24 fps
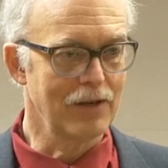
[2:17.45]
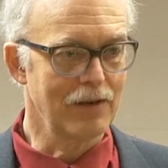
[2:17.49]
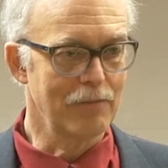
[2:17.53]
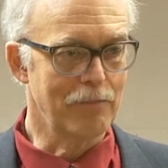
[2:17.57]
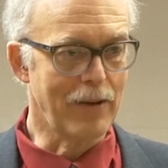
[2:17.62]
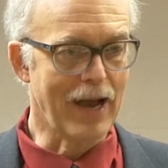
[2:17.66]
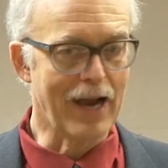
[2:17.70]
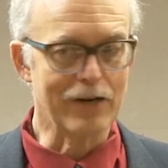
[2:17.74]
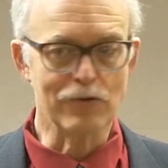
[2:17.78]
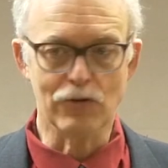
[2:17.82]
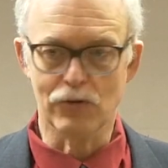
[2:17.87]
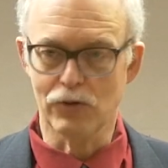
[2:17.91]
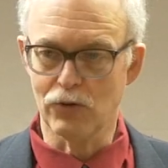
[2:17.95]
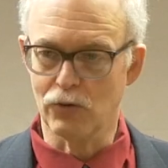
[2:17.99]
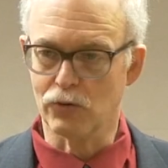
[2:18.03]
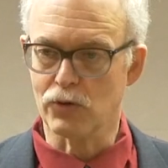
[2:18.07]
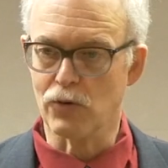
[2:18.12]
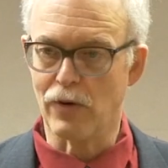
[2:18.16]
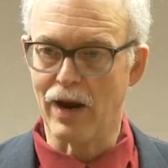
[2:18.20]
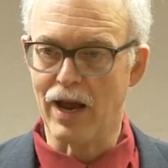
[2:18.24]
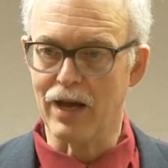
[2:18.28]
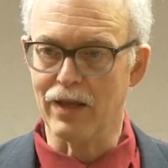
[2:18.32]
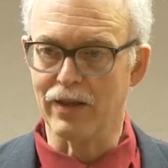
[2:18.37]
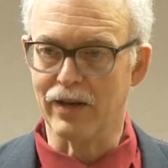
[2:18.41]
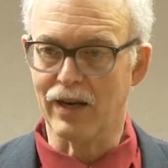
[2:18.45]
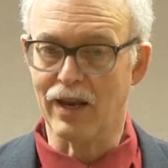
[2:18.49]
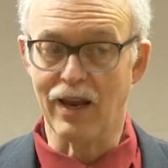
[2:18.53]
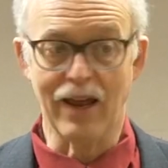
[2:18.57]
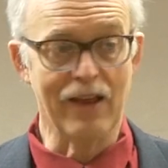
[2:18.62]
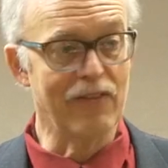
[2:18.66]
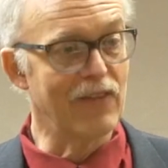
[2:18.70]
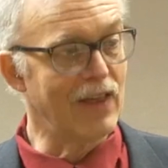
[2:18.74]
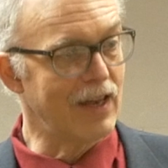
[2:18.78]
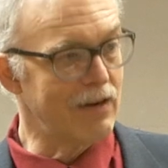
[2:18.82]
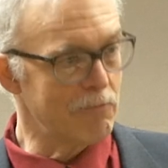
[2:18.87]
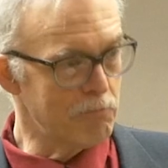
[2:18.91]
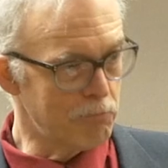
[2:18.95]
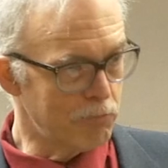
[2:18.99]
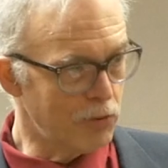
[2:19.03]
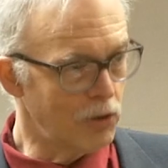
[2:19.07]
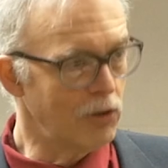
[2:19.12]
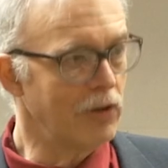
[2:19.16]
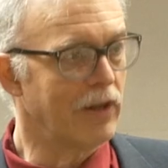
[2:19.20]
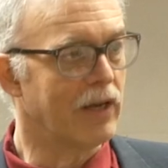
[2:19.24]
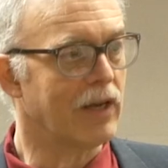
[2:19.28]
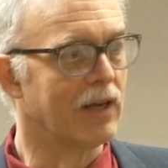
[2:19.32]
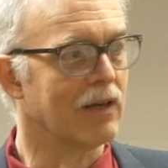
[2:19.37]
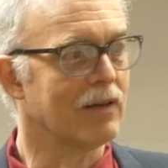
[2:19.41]
back to neutrality, and then
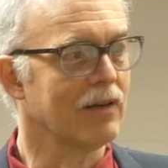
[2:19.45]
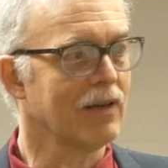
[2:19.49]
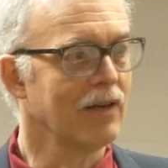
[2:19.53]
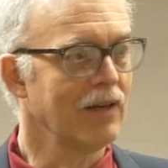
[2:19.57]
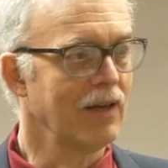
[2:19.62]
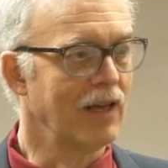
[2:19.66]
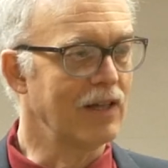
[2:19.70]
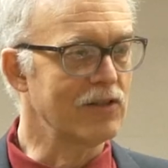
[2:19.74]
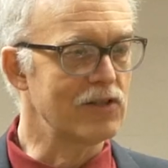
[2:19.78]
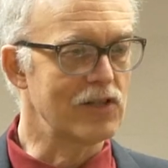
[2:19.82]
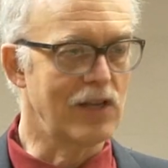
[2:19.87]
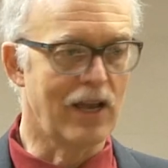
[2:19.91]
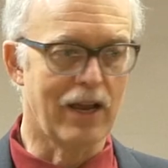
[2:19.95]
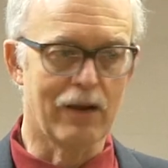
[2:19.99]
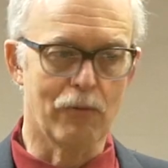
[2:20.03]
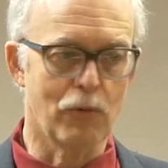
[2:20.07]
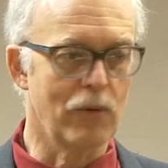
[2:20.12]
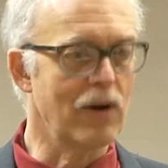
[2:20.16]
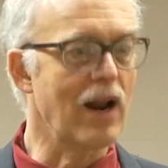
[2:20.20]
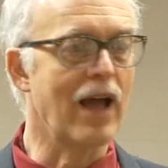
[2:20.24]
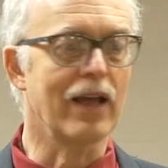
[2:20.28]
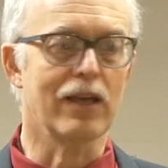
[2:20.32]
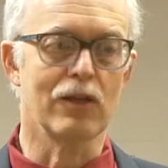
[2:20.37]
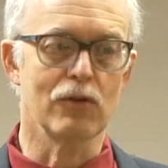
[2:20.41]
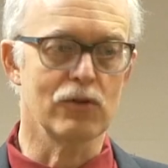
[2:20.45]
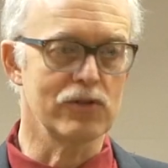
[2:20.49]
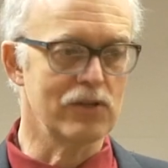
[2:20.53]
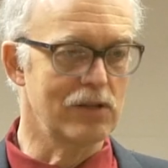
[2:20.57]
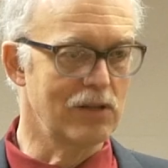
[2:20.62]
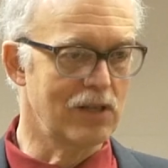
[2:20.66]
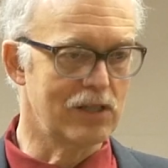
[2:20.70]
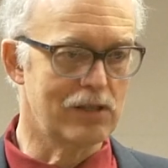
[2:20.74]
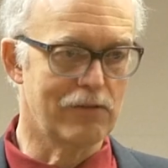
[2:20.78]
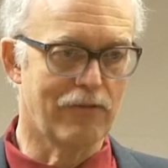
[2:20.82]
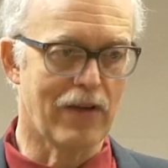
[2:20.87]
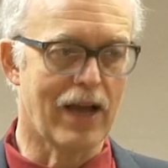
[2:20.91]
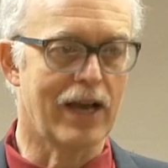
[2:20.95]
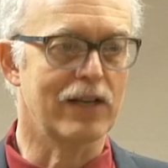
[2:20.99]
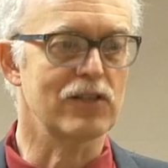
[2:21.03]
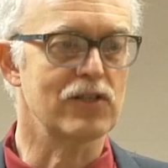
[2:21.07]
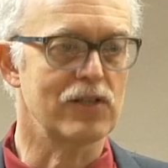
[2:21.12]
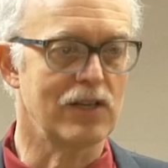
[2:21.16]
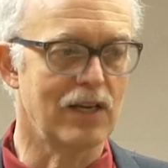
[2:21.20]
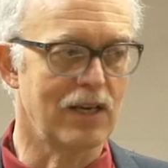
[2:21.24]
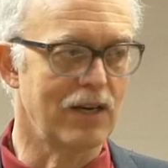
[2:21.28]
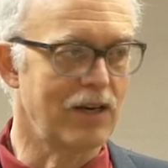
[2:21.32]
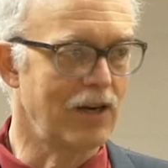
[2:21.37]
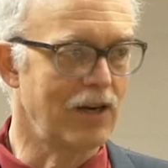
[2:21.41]
pulling and saying, we're not using this vaccine